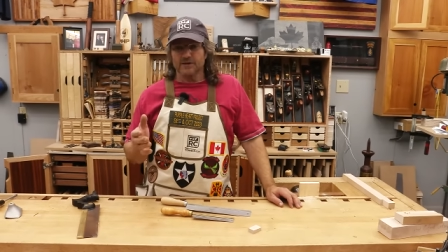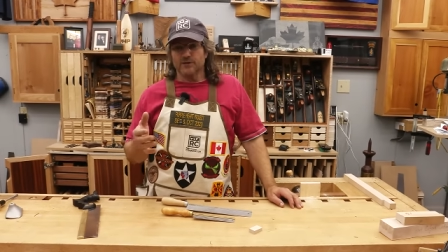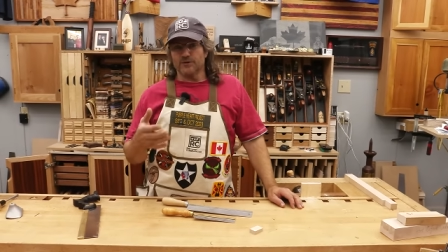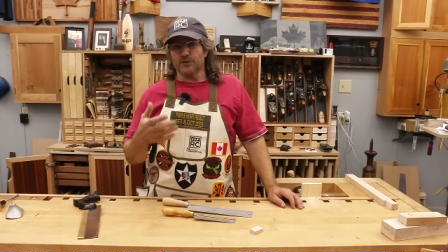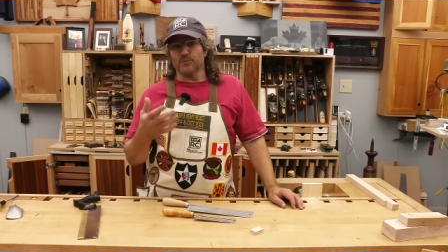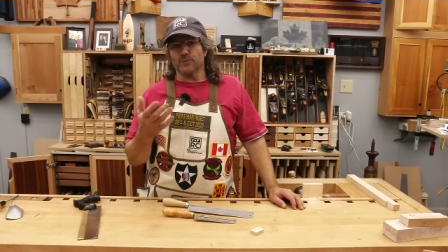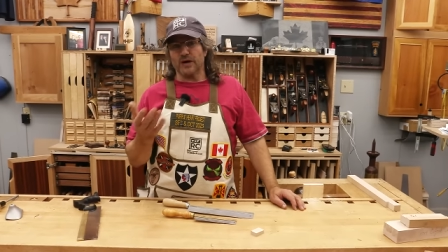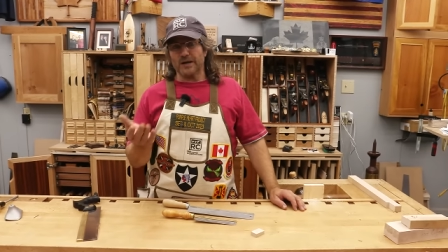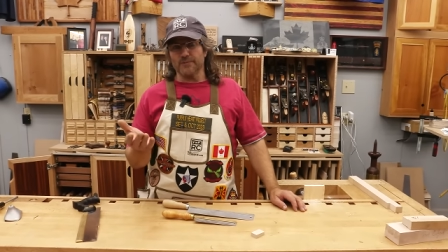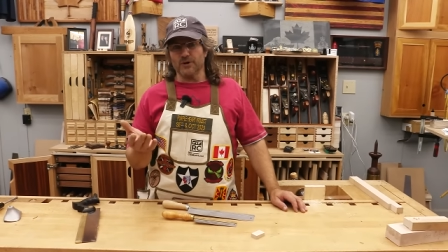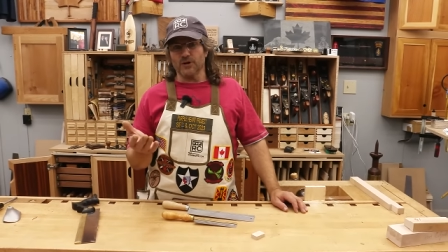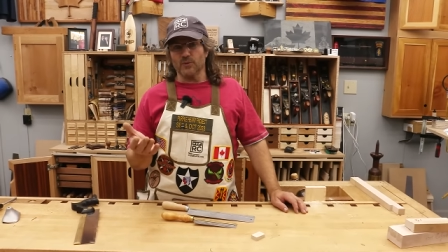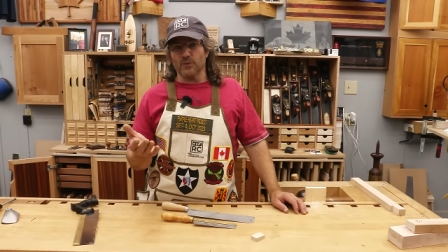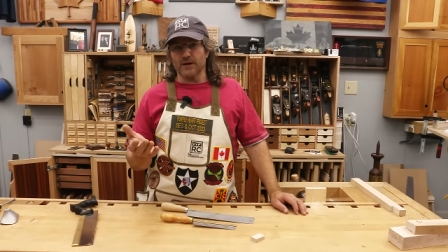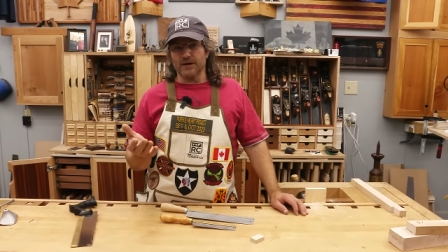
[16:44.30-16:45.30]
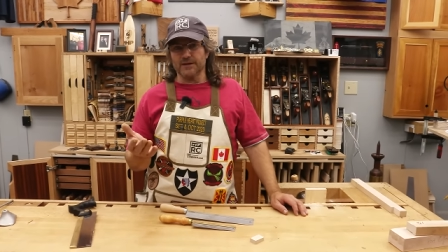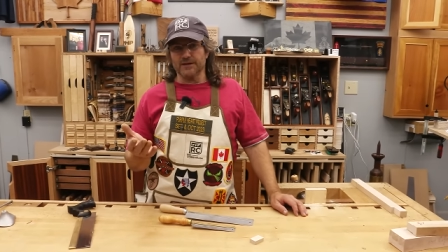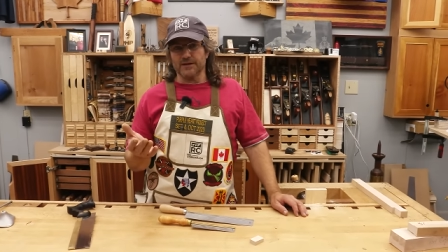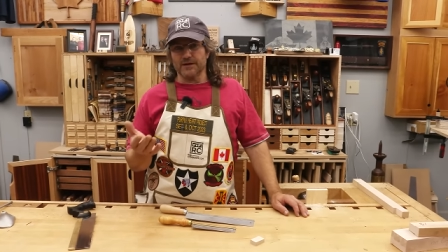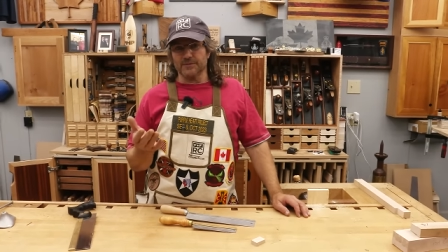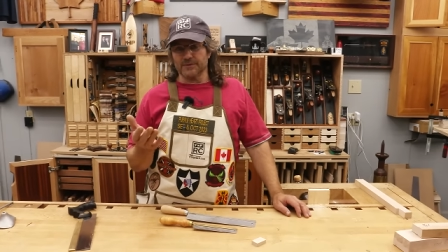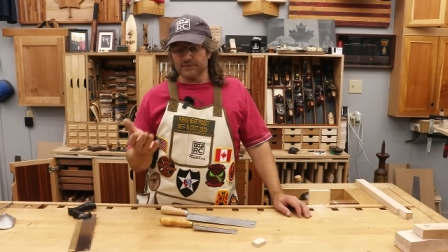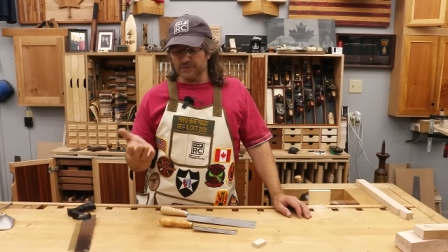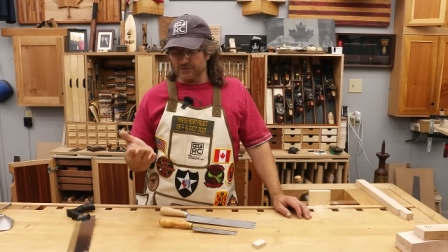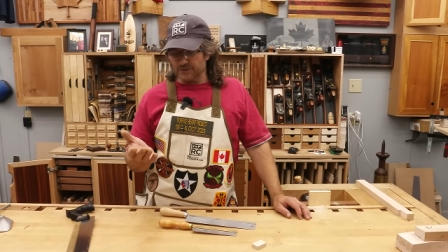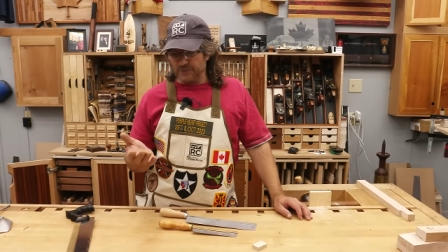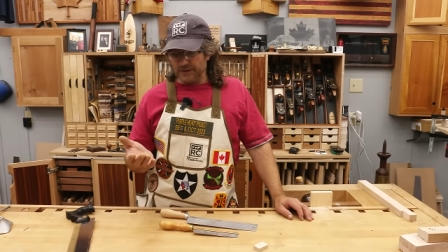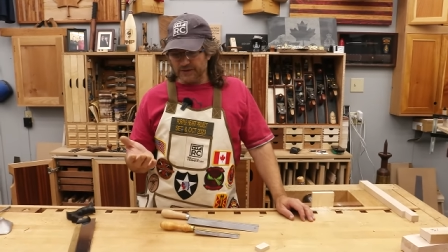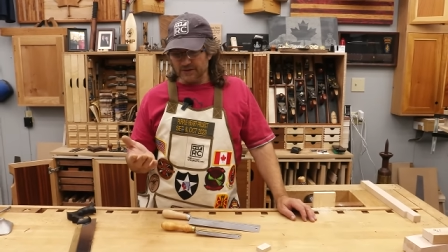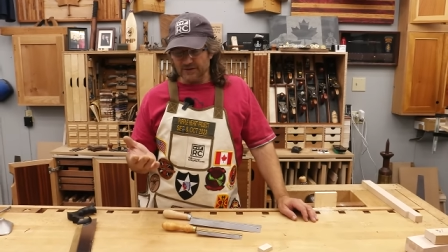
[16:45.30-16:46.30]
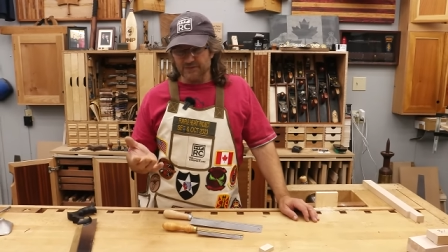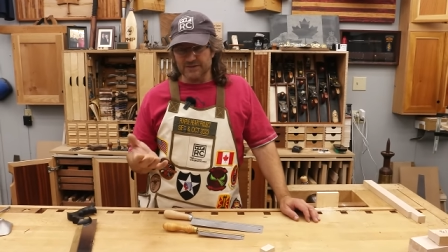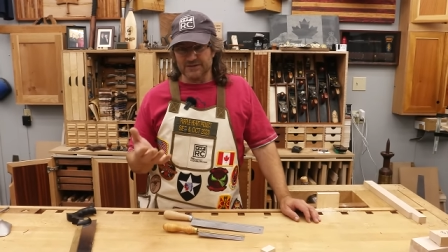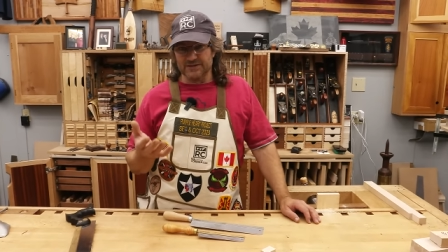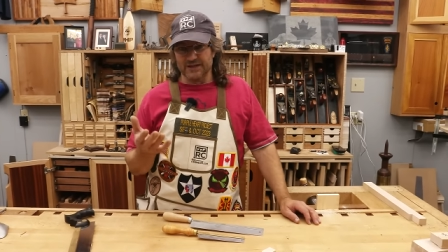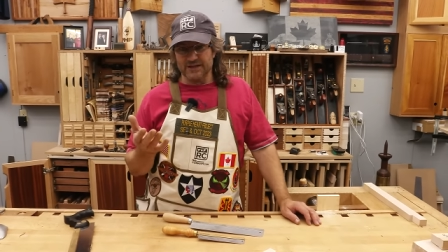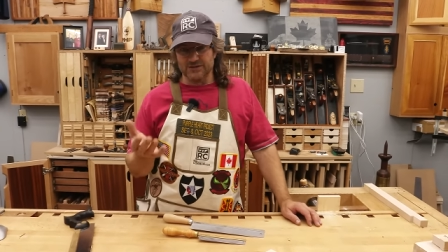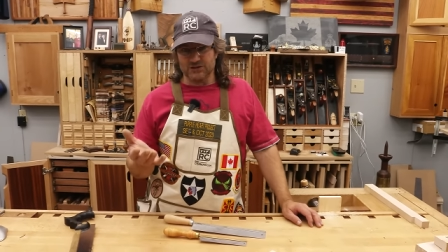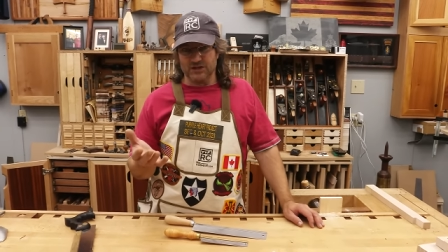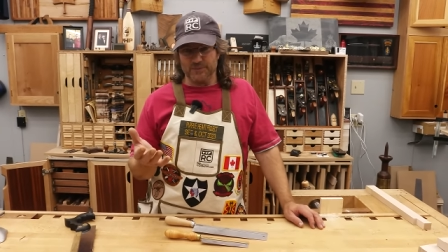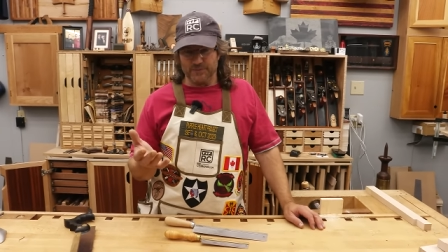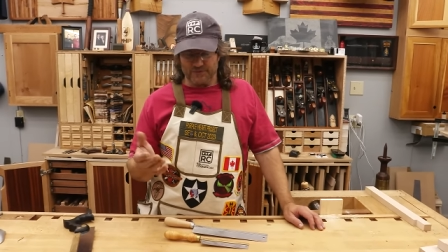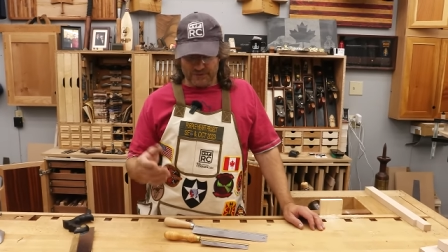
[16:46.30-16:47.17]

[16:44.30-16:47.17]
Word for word: or the primary one that I'm speaking of, is the shape